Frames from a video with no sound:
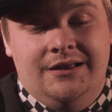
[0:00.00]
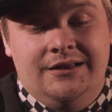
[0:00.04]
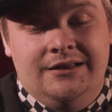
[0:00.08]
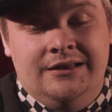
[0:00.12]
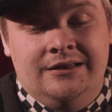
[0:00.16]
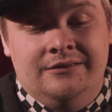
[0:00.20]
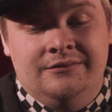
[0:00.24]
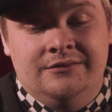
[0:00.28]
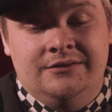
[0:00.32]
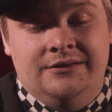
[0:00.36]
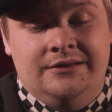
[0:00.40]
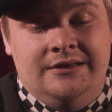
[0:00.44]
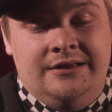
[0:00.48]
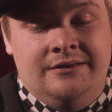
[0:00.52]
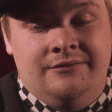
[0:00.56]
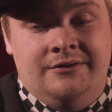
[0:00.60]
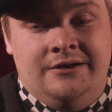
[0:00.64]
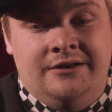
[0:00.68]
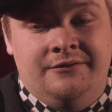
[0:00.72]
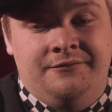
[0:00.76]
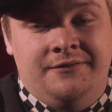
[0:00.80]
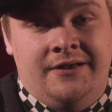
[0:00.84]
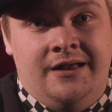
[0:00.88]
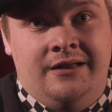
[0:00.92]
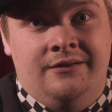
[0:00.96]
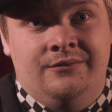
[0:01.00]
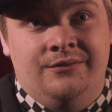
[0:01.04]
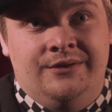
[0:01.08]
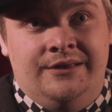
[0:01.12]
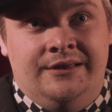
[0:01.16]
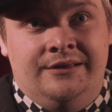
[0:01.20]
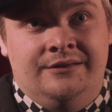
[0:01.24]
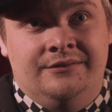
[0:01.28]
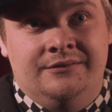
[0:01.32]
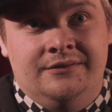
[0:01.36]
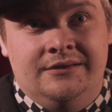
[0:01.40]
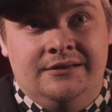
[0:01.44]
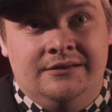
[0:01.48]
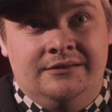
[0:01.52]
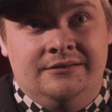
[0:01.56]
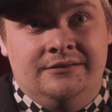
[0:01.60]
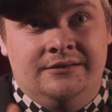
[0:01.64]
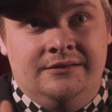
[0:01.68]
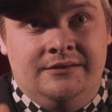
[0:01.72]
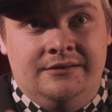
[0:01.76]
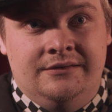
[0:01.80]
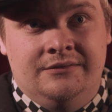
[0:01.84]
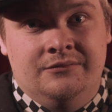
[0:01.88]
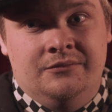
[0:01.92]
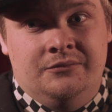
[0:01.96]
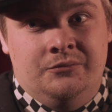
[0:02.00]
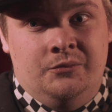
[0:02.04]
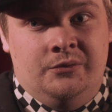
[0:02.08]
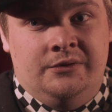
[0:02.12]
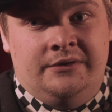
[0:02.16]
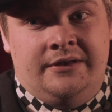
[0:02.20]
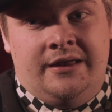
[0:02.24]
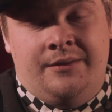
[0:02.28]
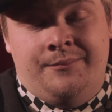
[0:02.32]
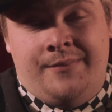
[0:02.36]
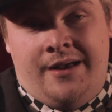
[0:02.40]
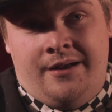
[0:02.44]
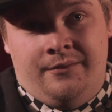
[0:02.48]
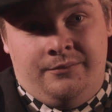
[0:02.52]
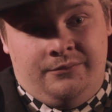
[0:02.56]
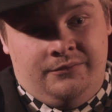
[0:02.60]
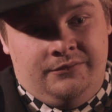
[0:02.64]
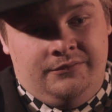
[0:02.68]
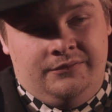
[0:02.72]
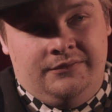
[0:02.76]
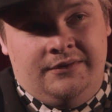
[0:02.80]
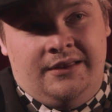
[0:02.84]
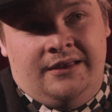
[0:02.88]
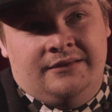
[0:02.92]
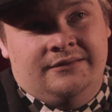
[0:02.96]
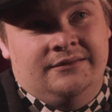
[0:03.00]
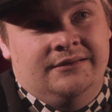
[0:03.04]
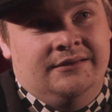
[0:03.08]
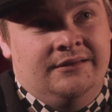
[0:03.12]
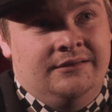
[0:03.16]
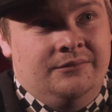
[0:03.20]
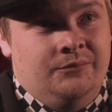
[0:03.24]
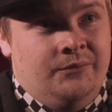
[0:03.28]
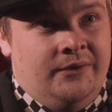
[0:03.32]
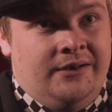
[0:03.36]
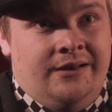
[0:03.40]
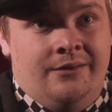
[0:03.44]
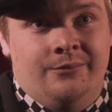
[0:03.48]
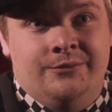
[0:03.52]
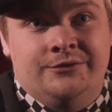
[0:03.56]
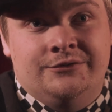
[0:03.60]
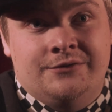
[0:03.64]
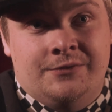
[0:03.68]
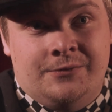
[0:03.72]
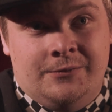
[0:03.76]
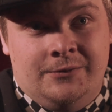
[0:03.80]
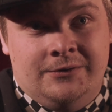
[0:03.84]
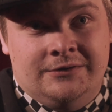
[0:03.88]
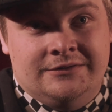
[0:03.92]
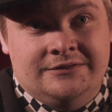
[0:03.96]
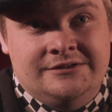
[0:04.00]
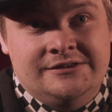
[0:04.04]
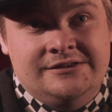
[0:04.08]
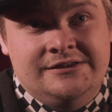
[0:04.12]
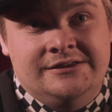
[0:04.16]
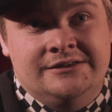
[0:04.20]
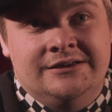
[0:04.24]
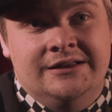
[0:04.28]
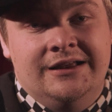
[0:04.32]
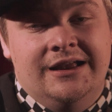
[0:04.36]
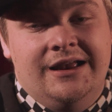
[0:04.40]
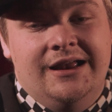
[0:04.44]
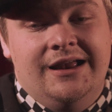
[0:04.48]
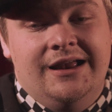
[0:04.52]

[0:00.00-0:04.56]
if I will came out as when I was 13.